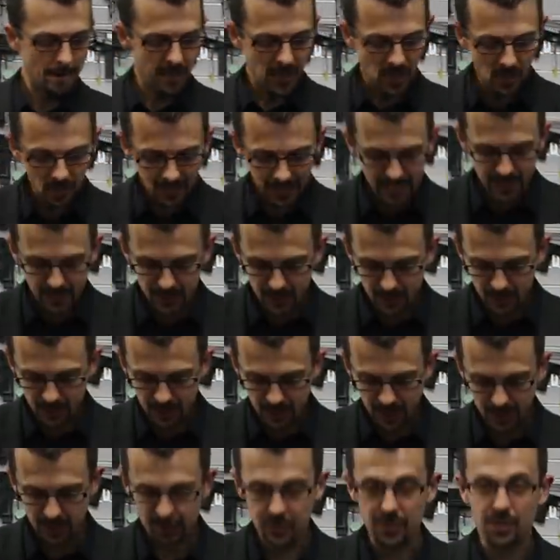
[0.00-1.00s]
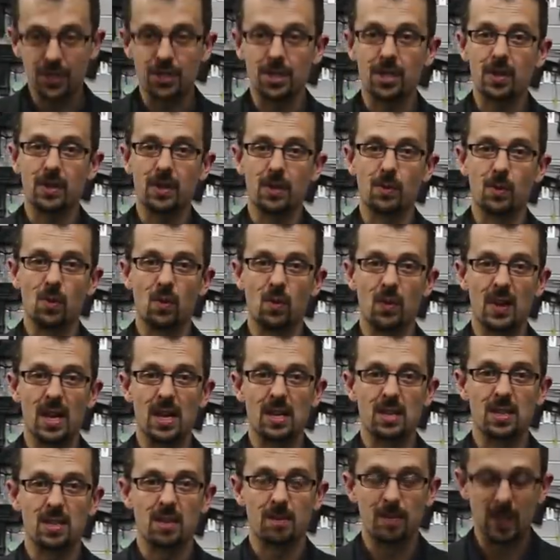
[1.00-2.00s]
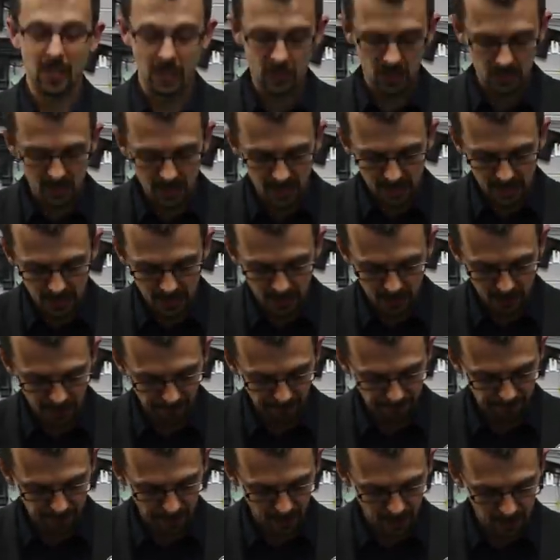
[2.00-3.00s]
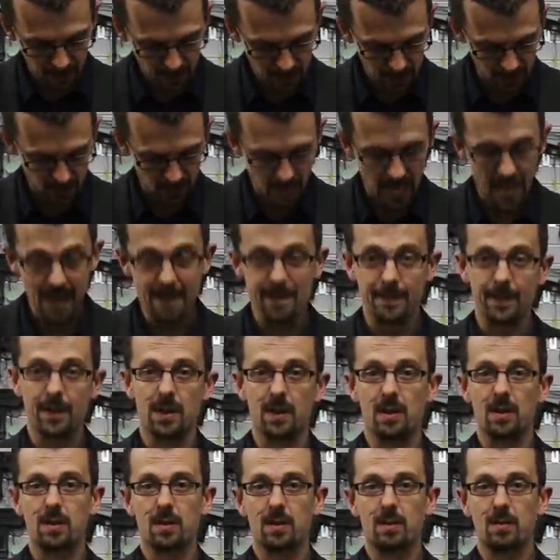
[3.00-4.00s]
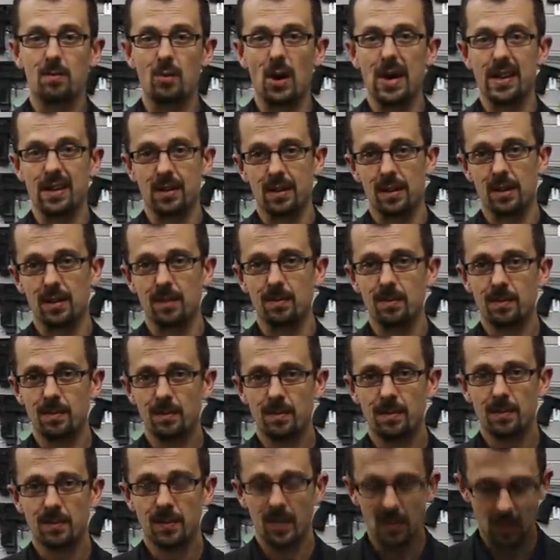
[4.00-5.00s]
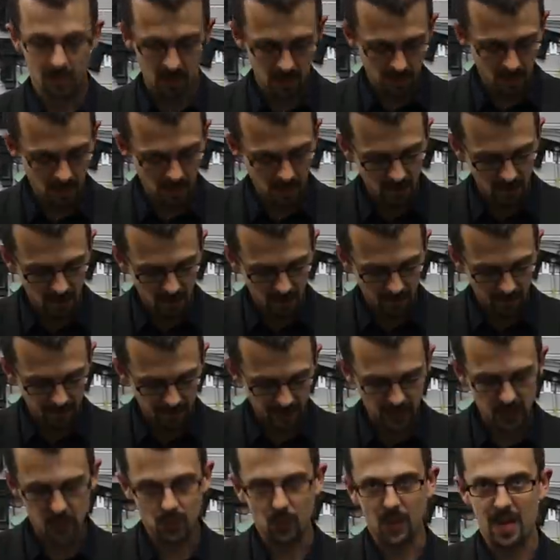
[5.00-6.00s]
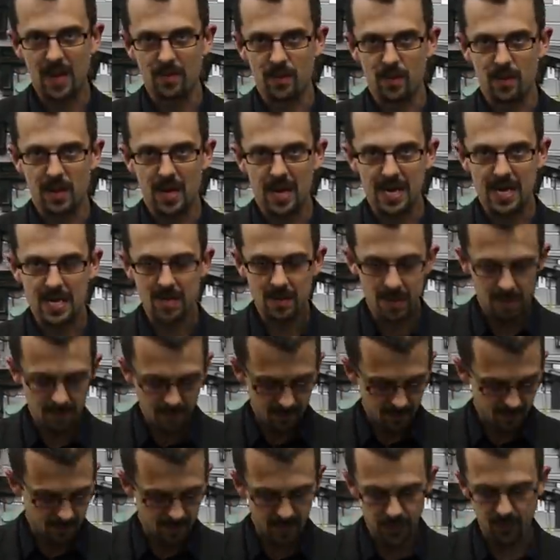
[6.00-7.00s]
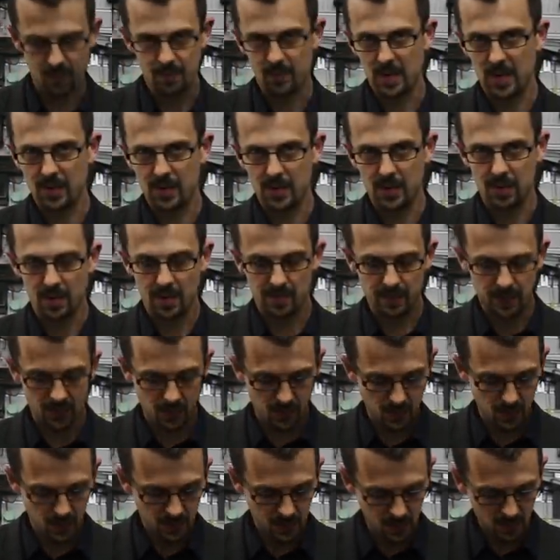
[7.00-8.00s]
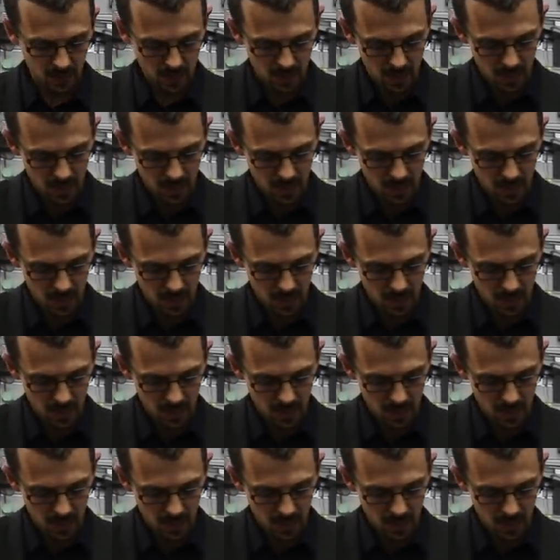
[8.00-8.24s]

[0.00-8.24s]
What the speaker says: partly as an excuse to show you all this, because this is the first ever Bren gun. First one ever made, apart from prototypes, of course.